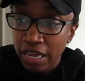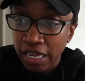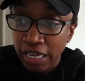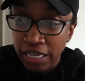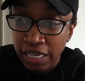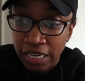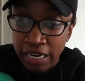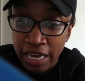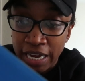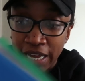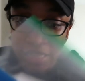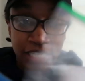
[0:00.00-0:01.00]
And
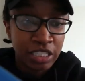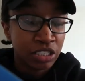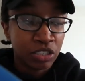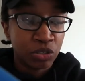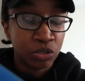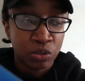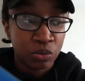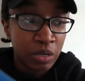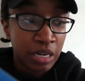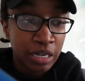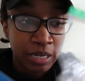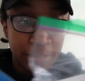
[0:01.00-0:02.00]
I got these little
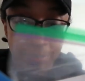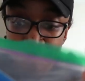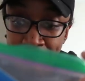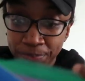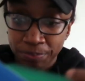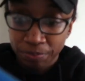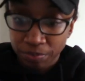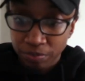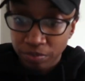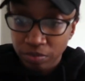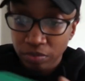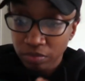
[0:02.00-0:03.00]

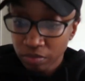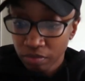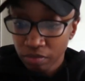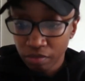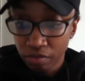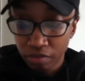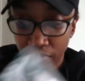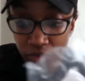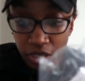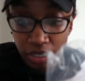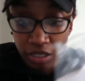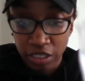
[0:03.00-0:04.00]

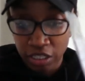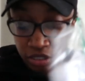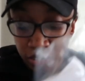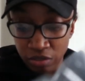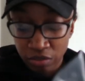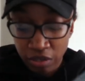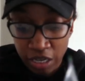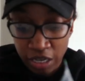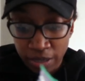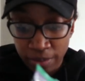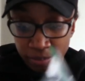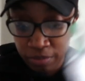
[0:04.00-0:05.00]

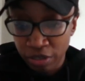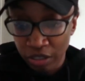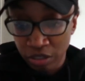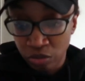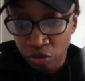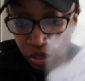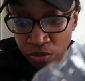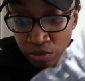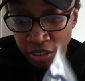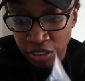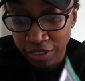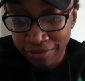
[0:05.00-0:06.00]
notes
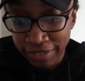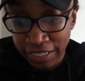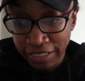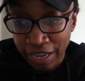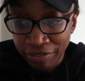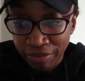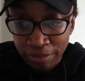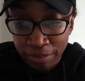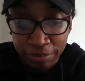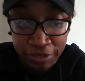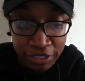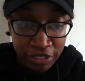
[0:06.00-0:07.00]
and stuff like that from the
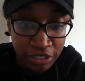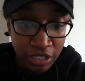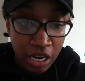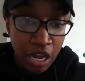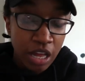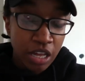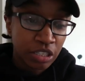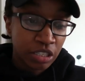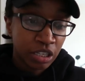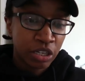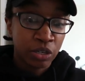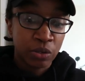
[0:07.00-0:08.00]
breeder.
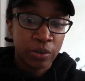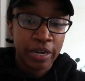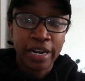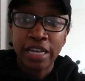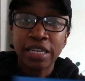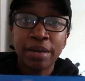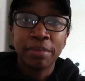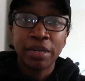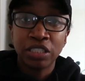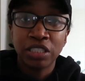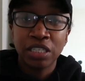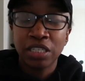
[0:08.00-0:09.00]
So, and as I
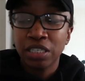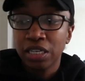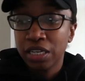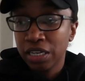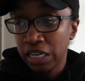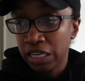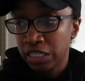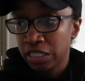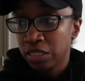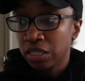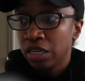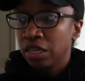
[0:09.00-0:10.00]
mentioned, his